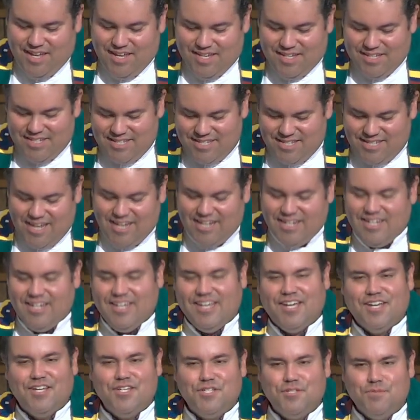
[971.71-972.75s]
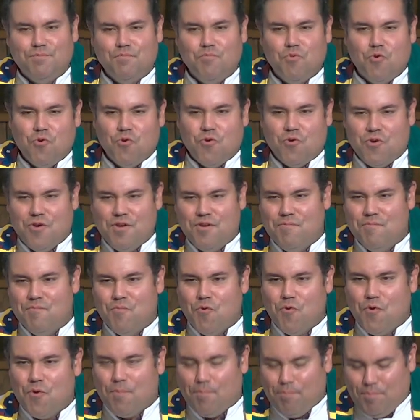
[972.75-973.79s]
sending us more and
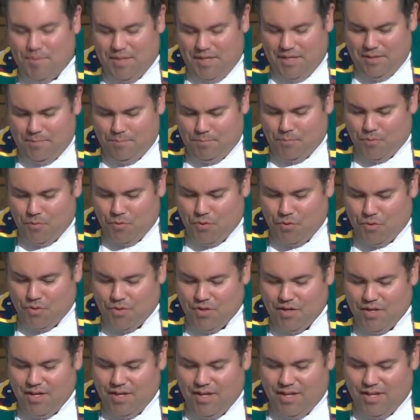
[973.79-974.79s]
more people,